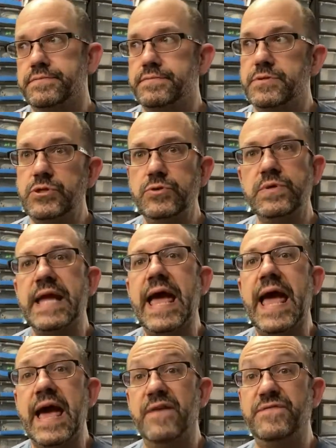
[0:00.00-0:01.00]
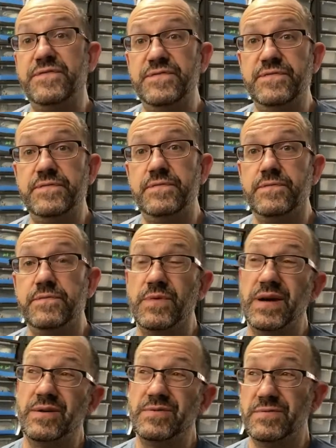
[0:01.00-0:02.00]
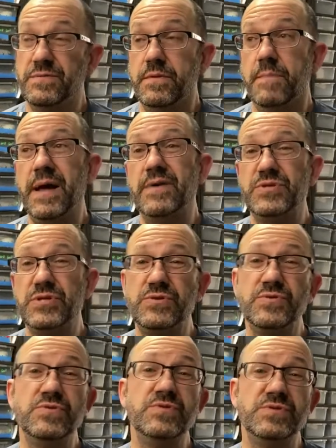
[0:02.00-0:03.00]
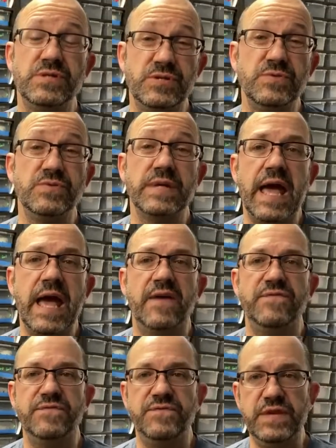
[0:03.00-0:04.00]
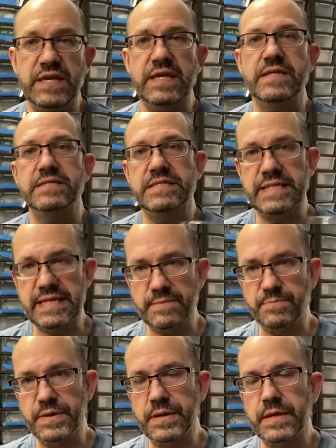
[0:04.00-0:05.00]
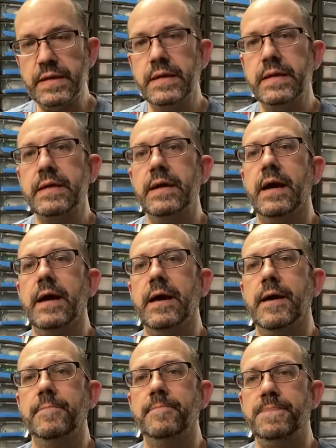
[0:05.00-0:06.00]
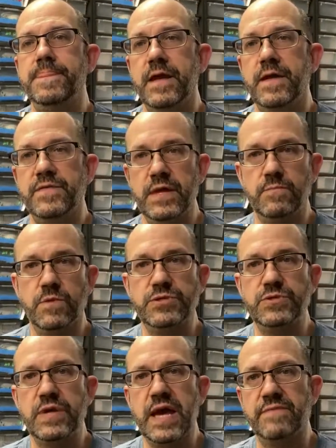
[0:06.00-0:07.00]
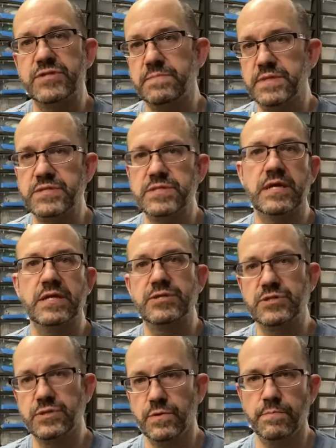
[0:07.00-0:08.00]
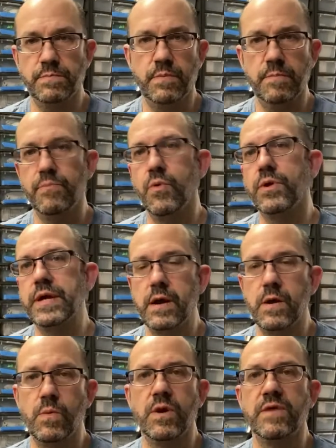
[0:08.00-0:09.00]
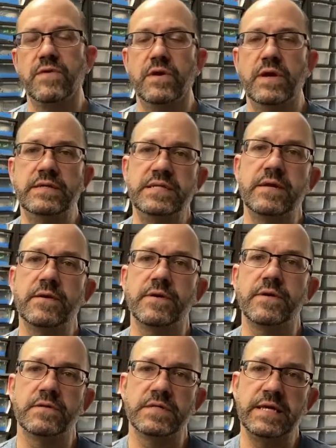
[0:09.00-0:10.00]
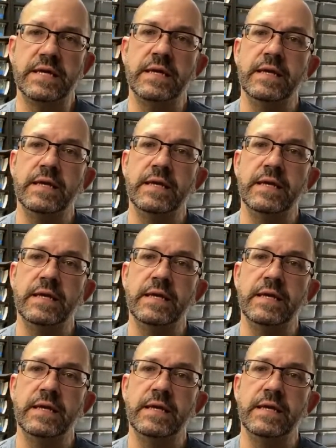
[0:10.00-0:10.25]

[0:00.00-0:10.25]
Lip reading: 2.5, well, about 2 to 2.5 feet deep. And then once you have some insulation or boarding or whatever interiorly,